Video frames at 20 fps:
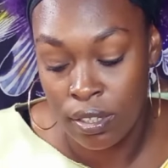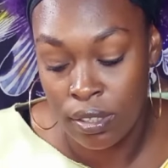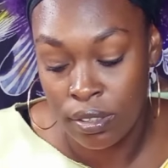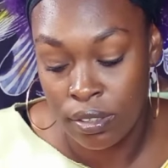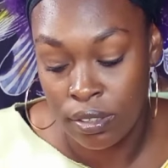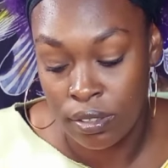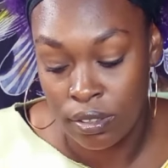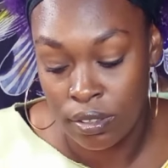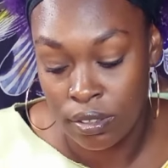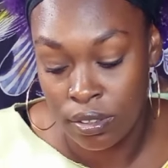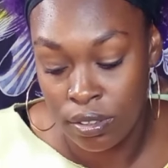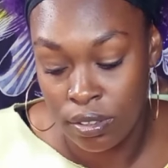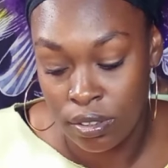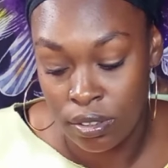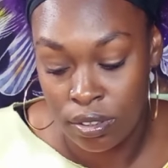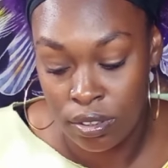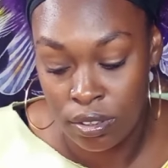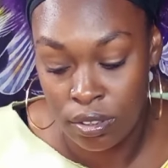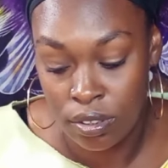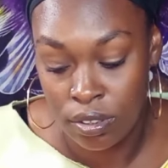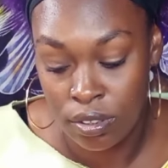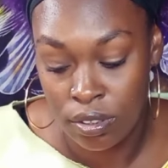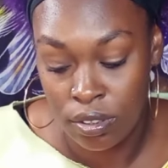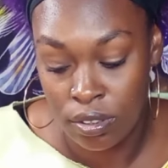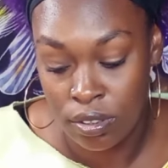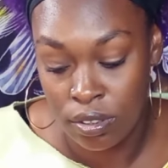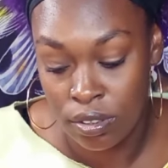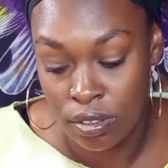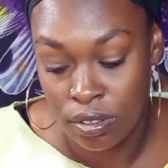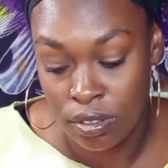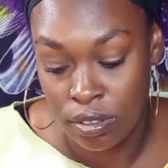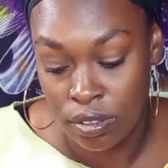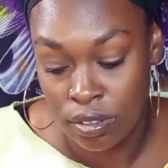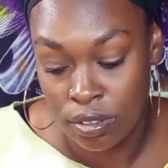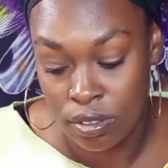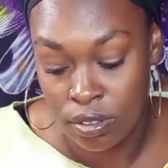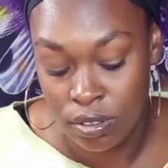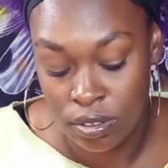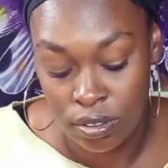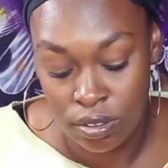
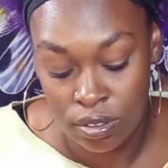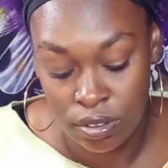(no one is talking)